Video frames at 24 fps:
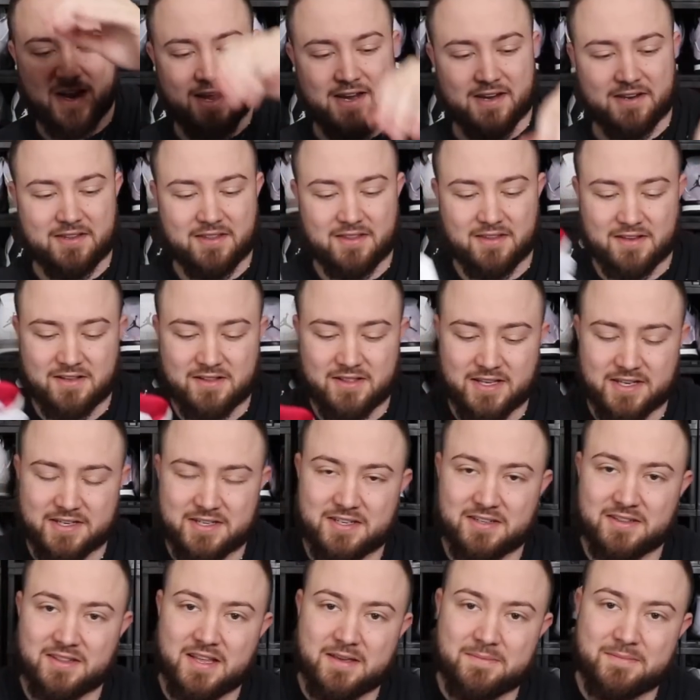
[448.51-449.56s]
added to the
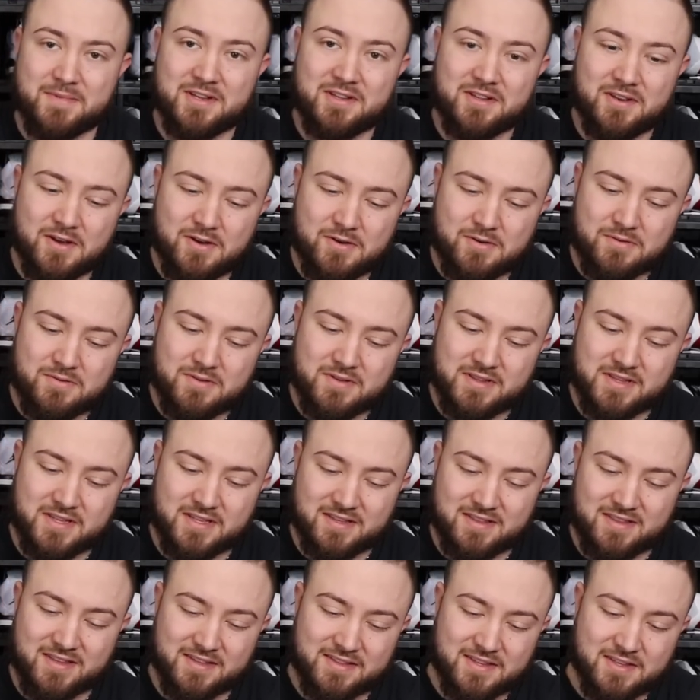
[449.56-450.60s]
collection. Let me know.
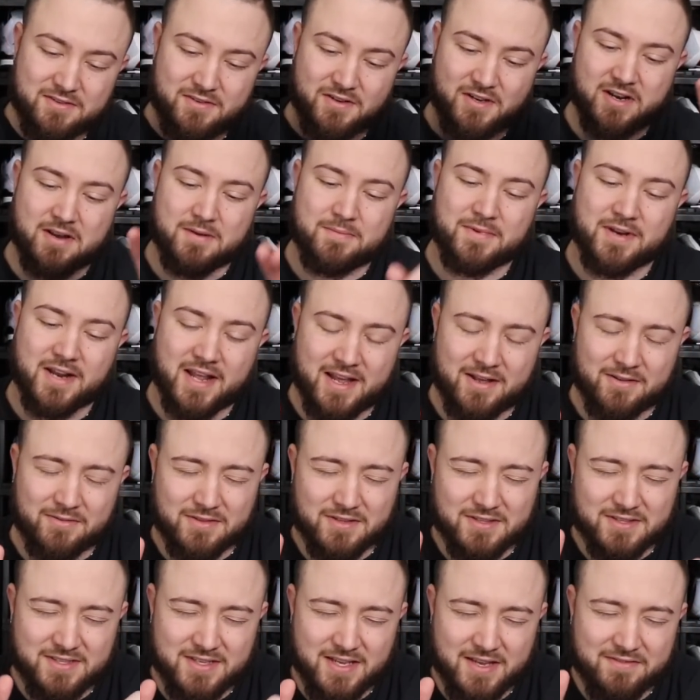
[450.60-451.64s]
I think these are coming out
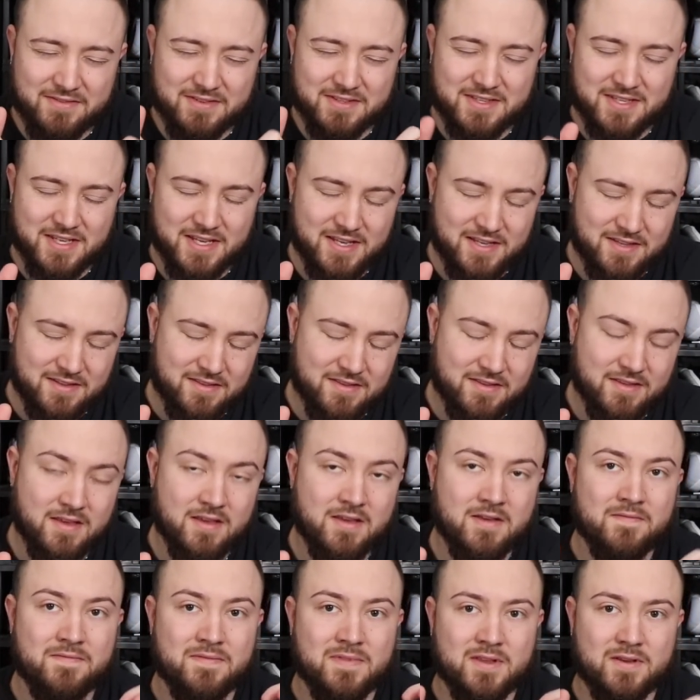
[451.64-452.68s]
the 17th
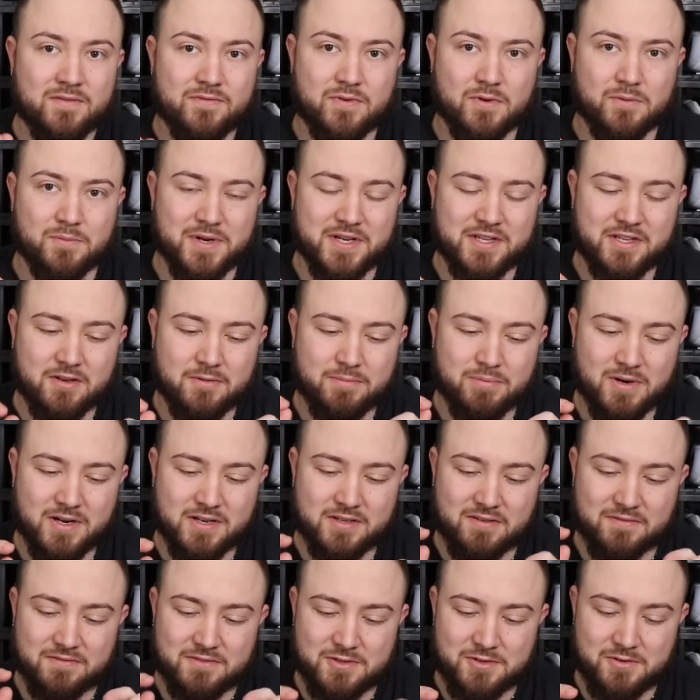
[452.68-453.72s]
for a retail
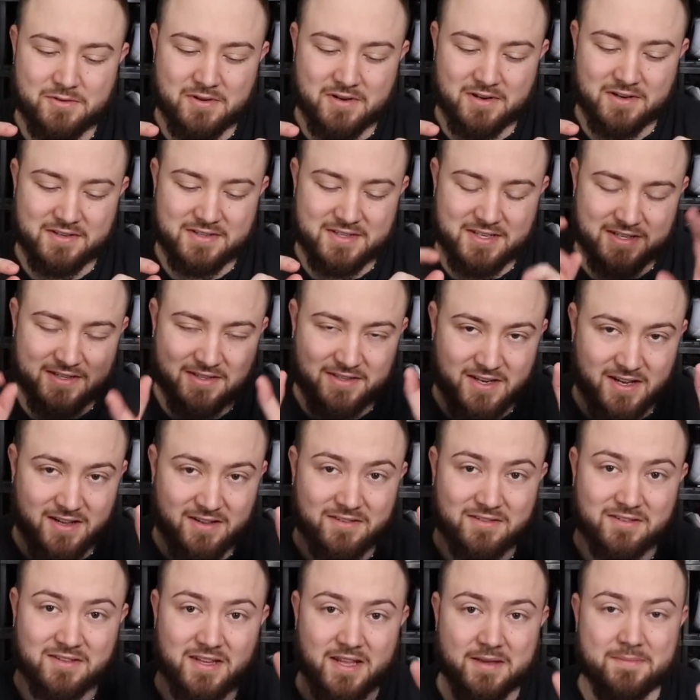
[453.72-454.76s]
price of
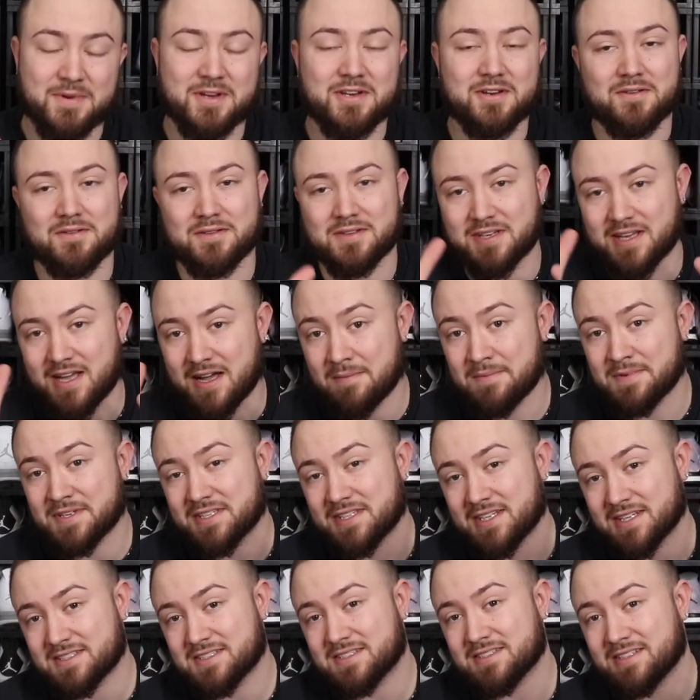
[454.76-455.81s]
$210. Let me know in the comment
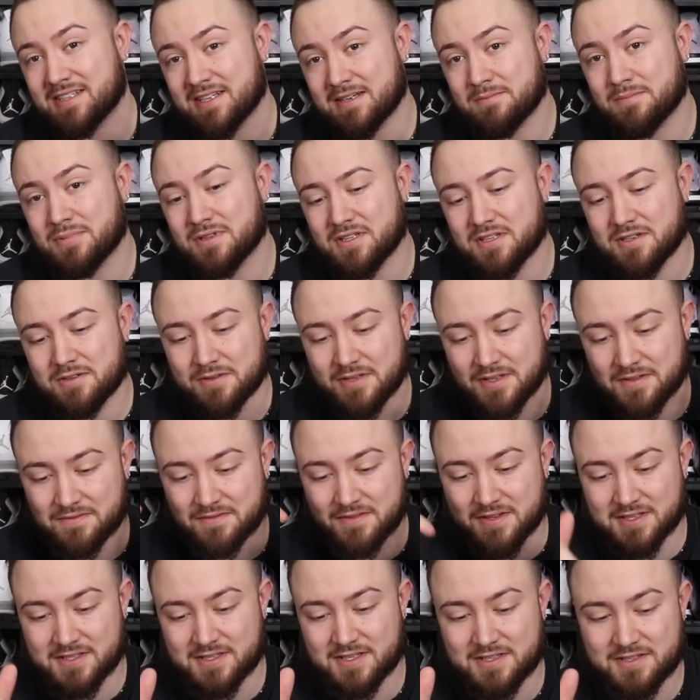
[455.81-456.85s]
section down below
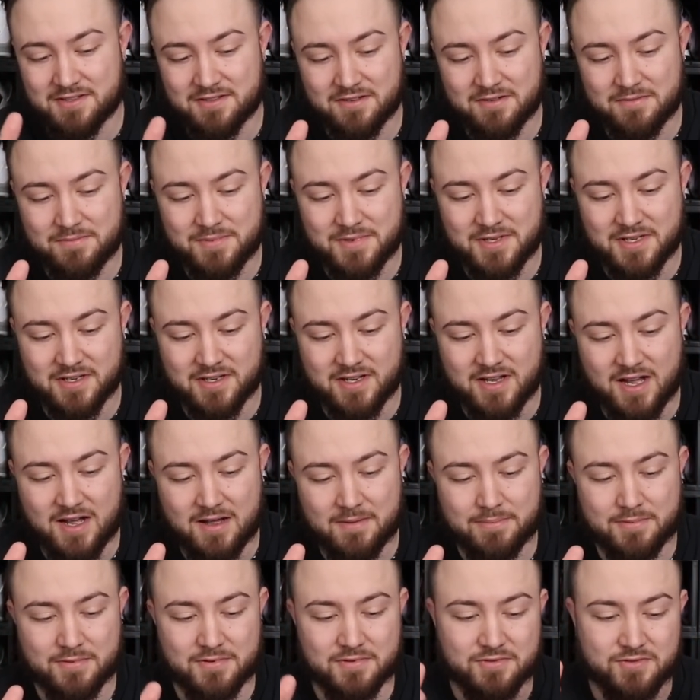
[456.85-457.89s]
if this is going to be a
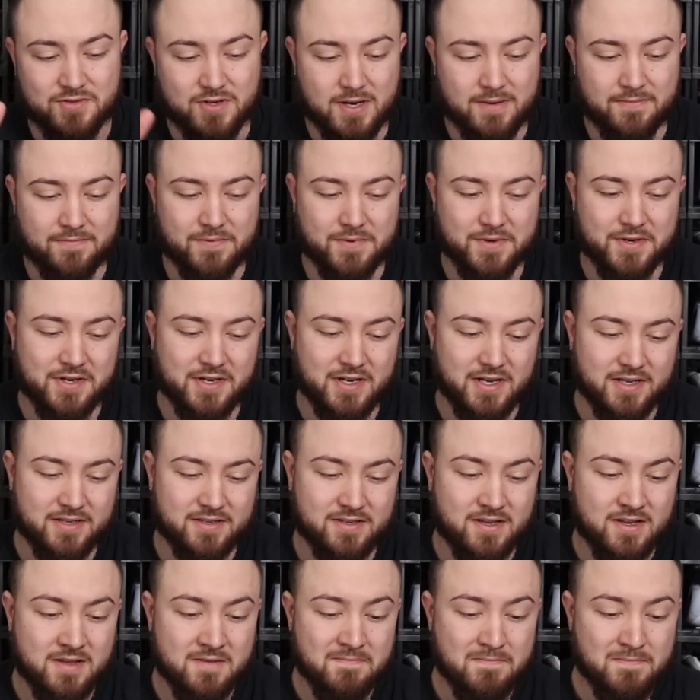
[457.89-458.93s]
cop or a drop for you
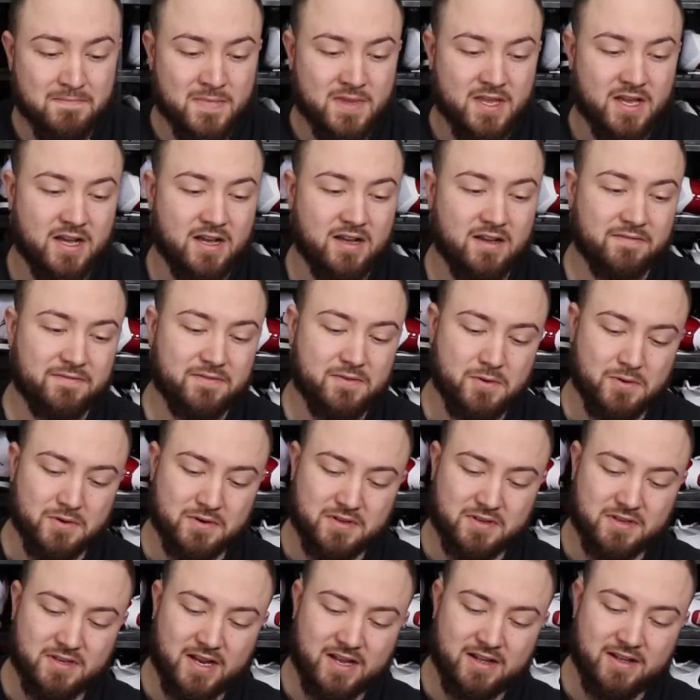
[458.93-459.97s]
guys. Of
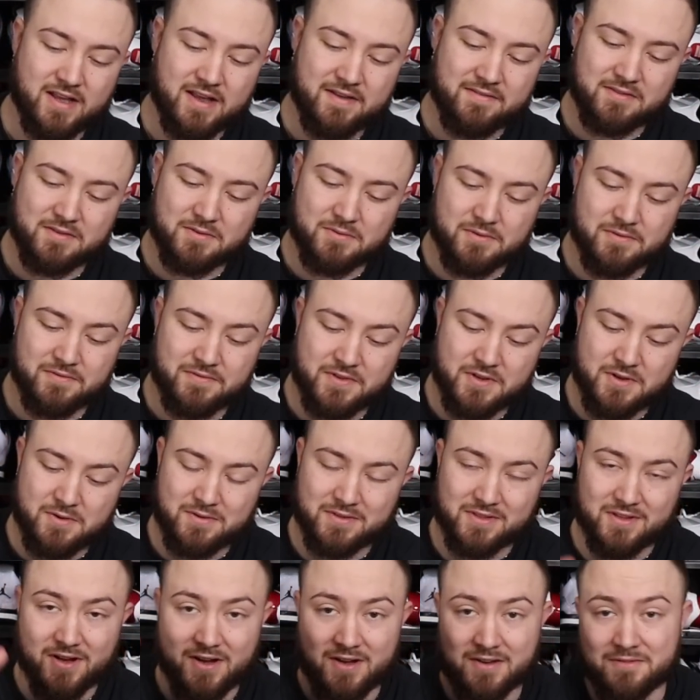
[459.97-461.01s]
course, I'll have the review
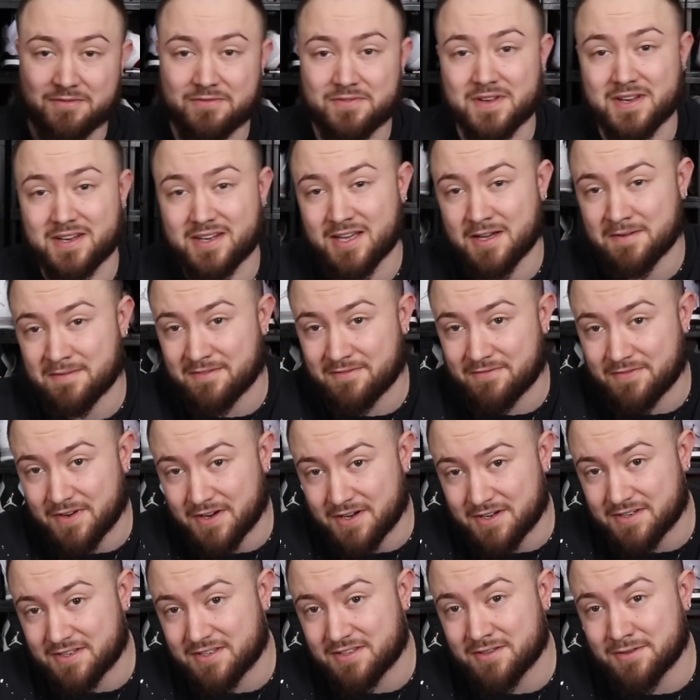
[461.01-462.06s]
and the on feet coming
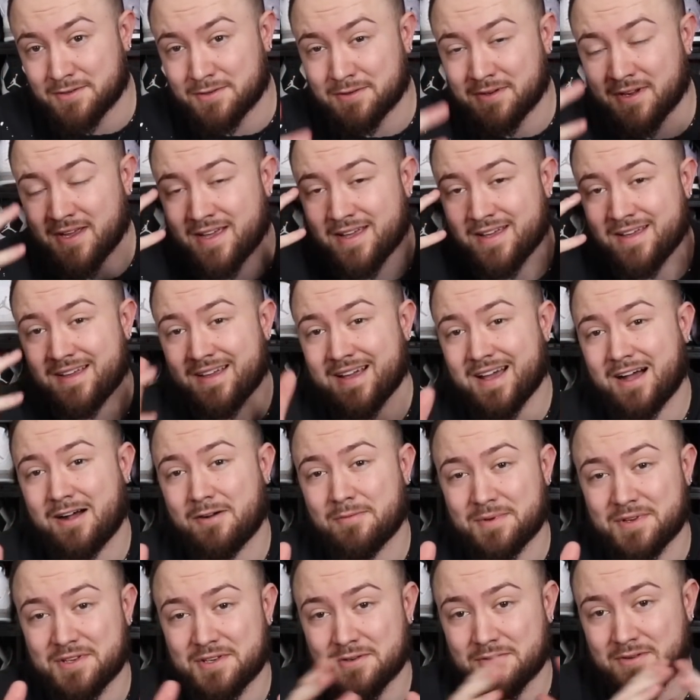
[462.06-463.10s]
very soon.
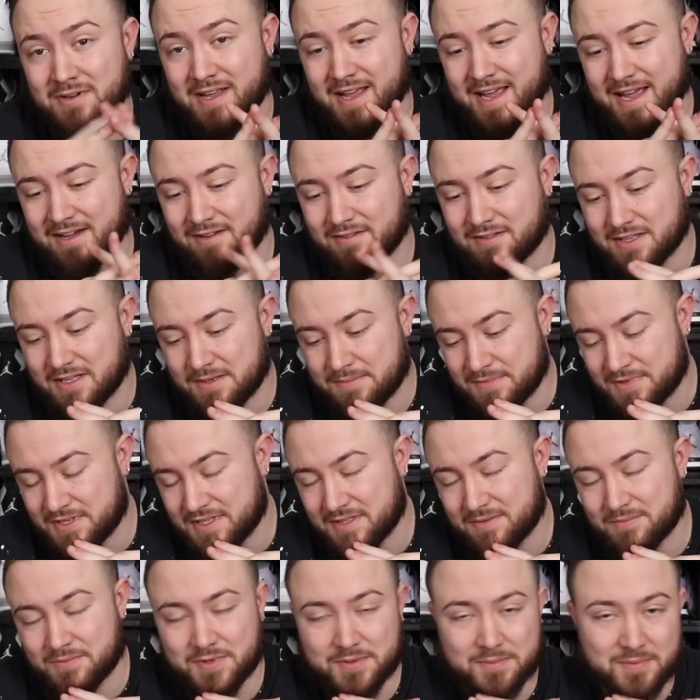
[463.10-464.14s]
I'll be doing a how
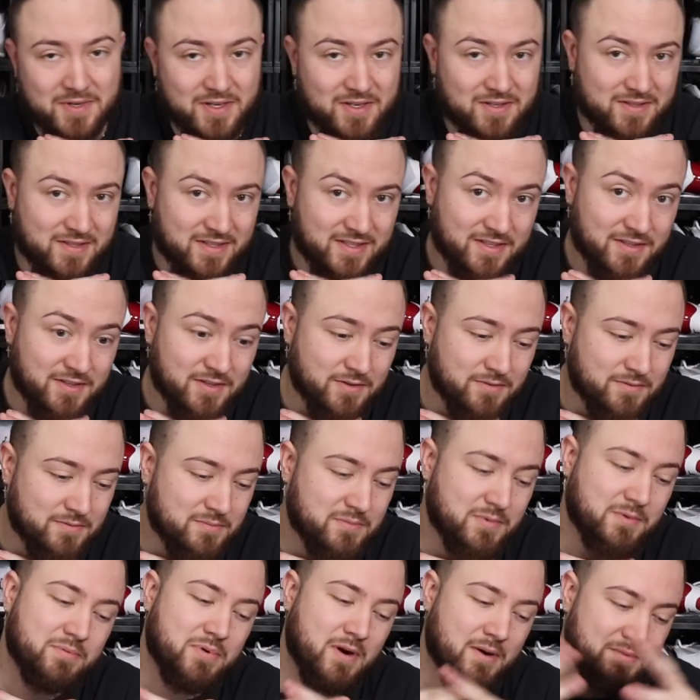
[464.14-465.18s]
limited. We
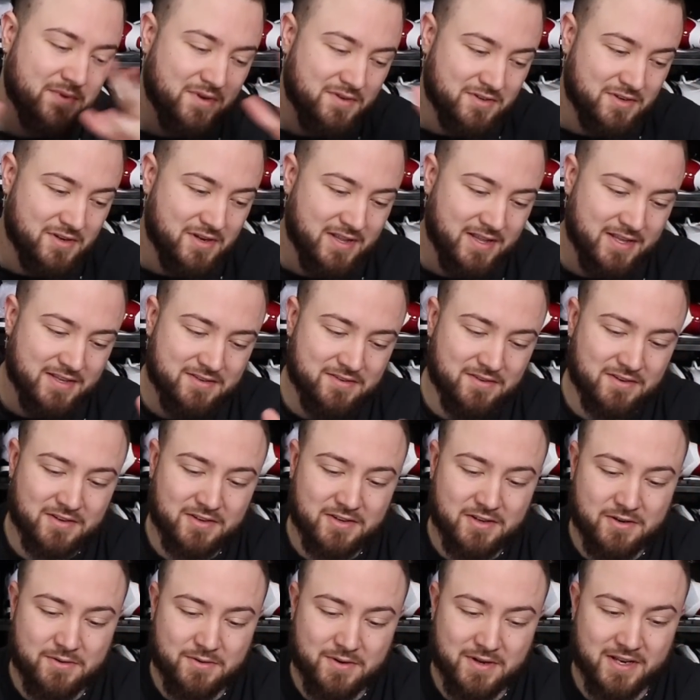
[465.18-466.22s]
probably all know how that's going
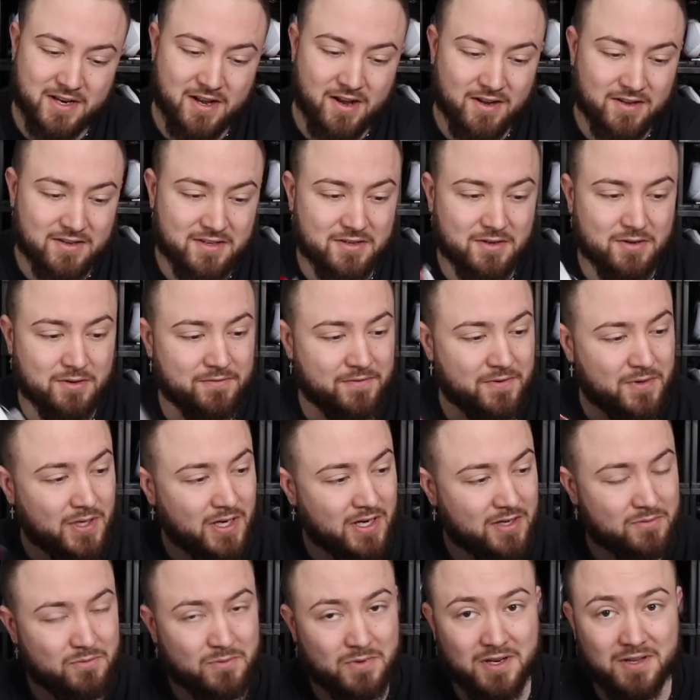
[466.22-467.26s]
to go. And also, if you
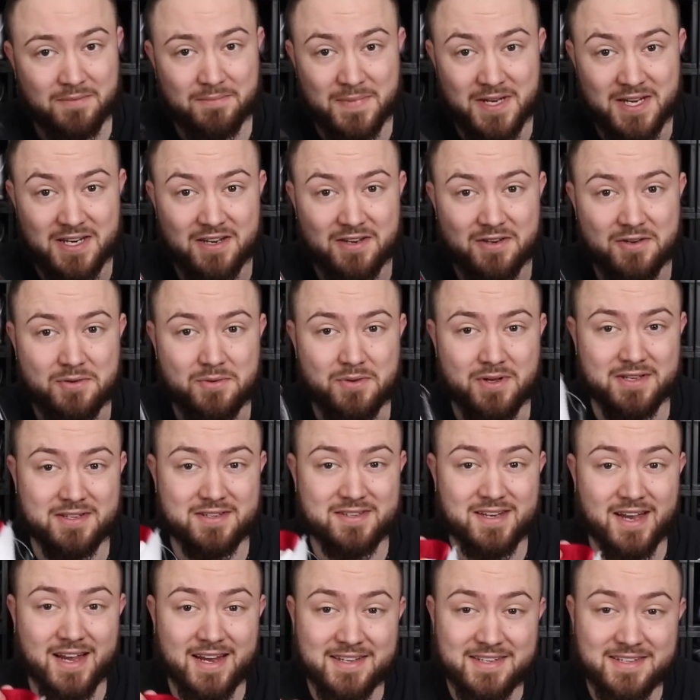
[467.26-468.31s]
guys wanted me to do a
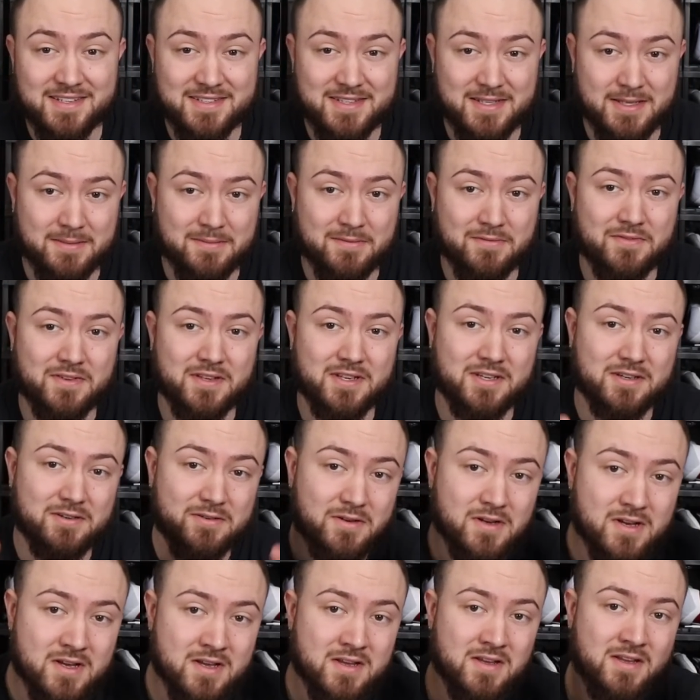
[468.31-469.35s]
sizing tips video,